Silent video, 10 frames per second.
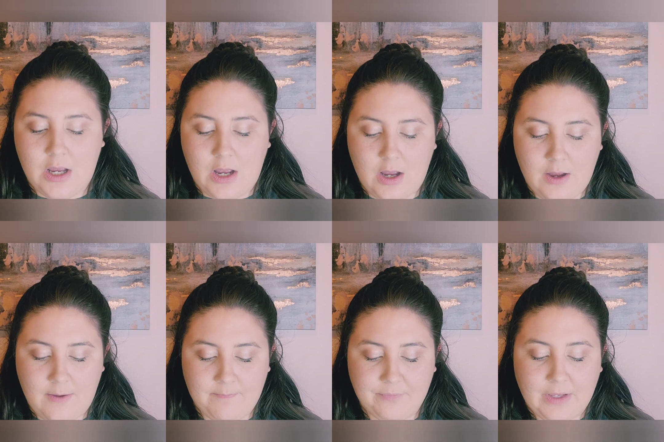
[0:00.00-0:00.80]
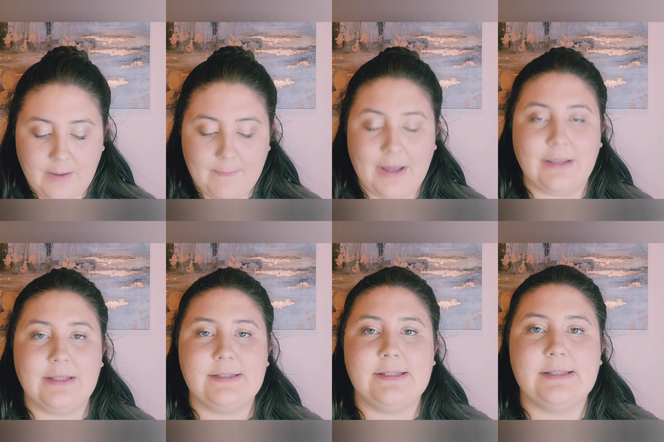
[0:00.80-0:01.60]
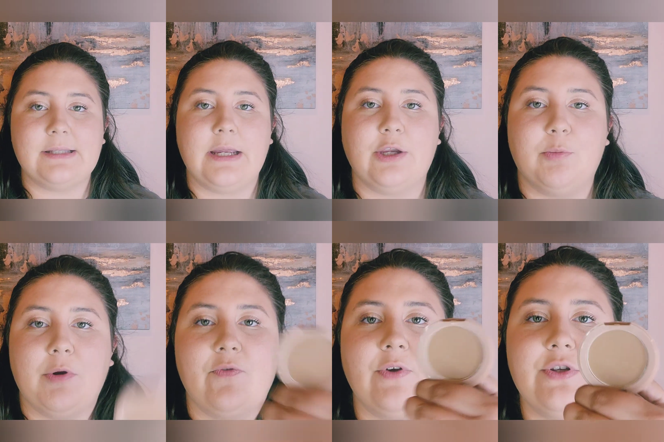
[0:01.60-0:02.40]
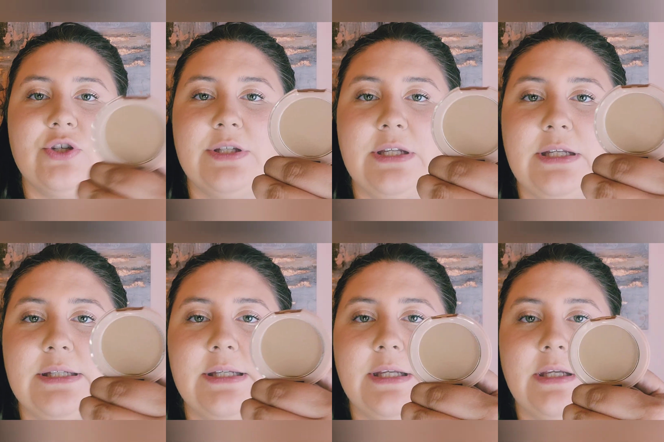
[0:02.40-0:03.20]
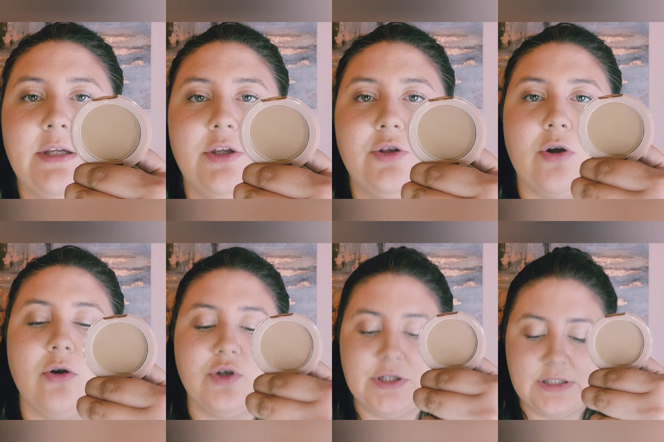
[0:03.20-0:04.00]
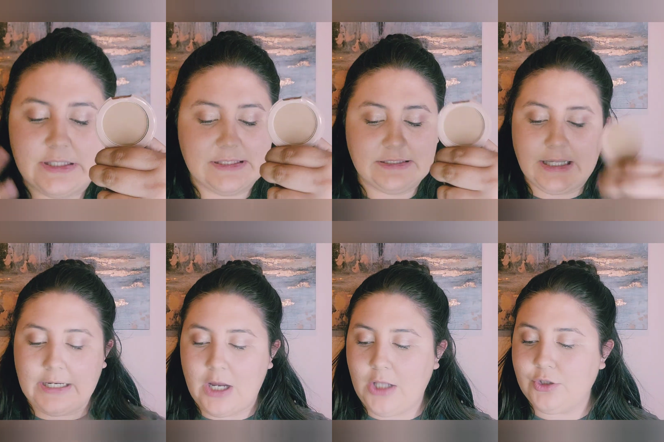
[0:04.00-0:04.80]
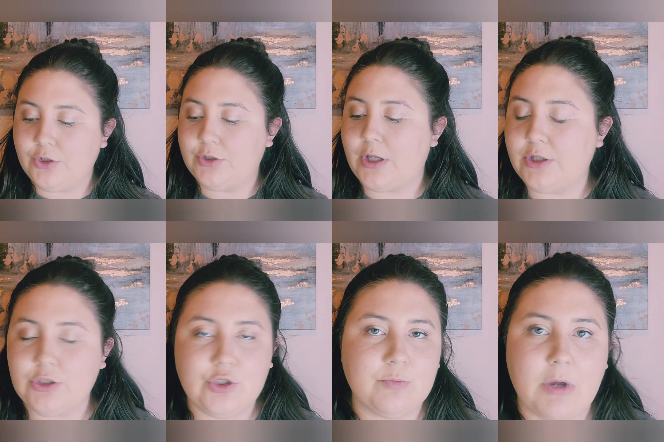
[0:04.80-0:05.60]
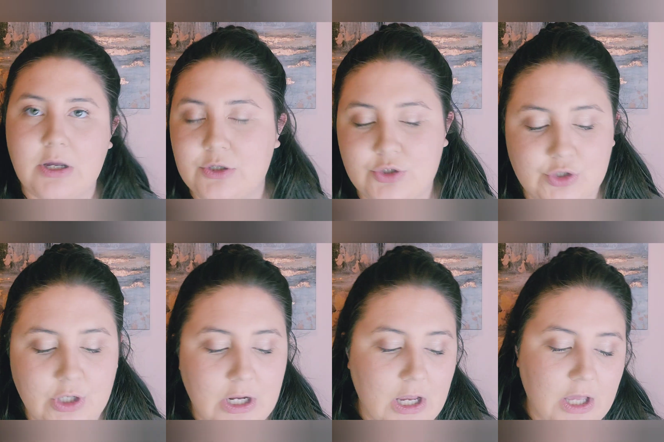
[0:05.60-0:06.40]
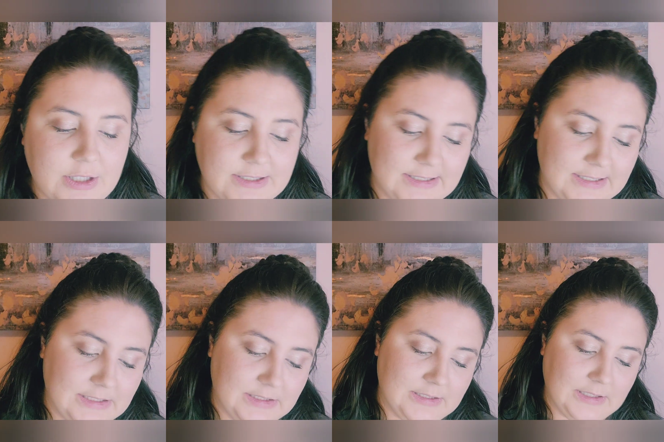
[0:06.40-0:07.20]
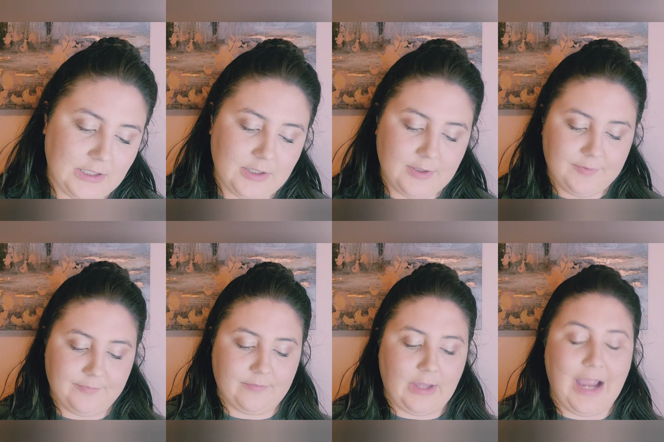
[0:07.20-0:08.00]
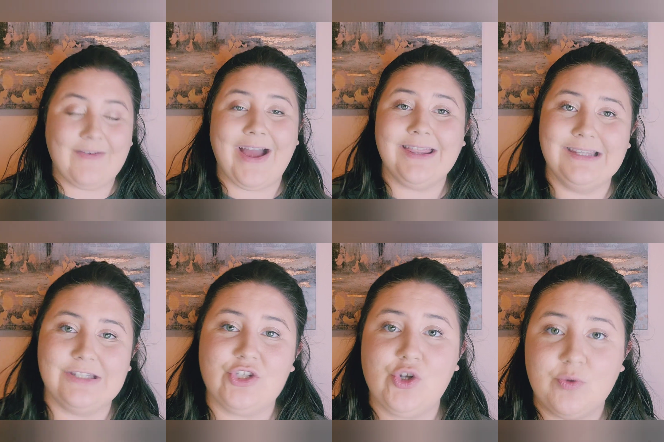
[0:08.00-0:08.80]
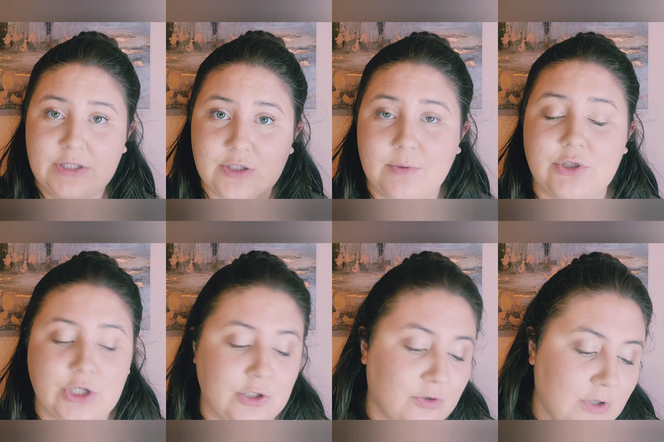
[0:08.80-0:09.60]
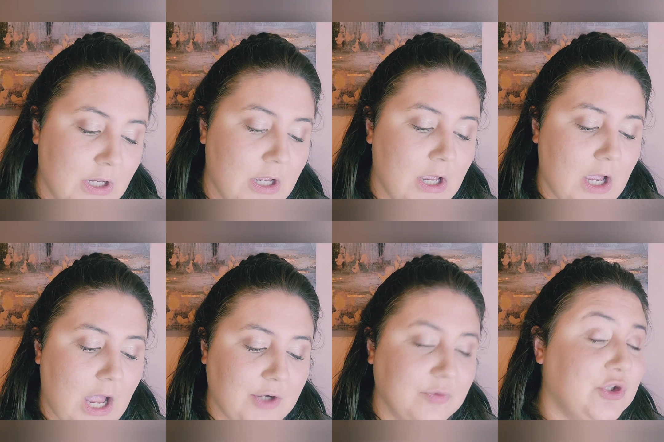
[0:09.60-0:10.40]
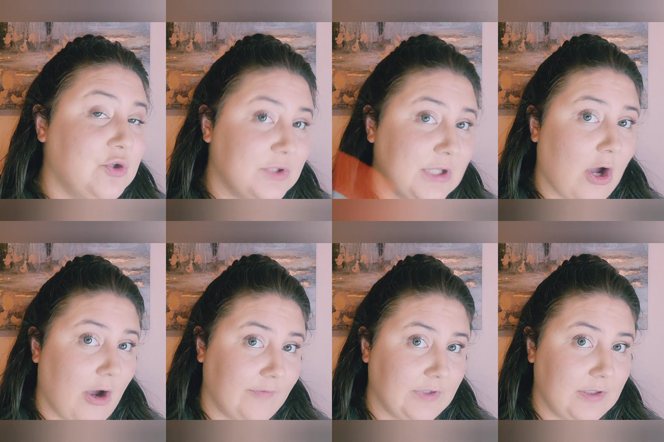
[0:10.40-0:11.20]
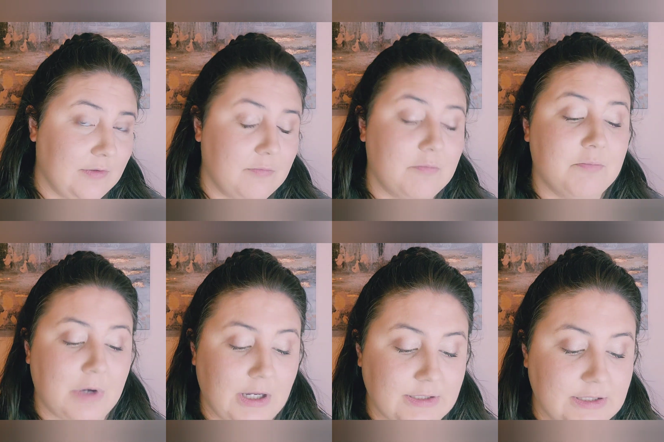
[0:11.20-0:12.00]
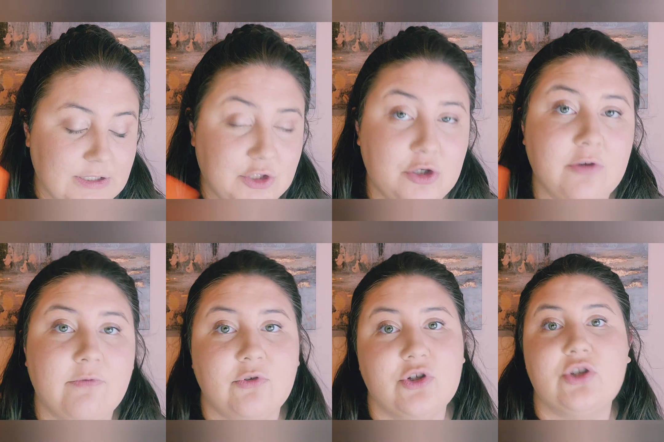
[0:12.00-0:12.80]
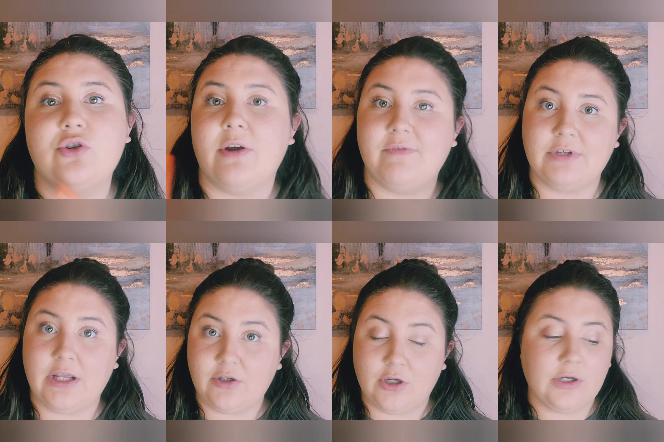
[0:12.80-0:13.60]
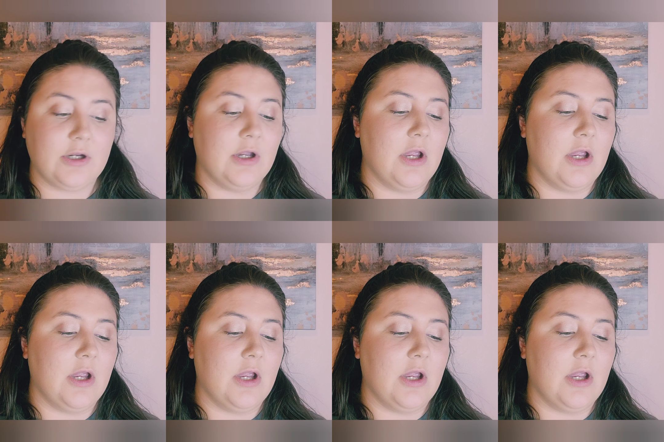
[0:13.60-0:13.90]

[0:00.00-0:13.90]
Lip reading: But this is like your perfect, just easy, you know, just a slight color, nothing too much. This is, I've had this, shown this on my channel. I don't use it that often, but it is good for just your everyday look.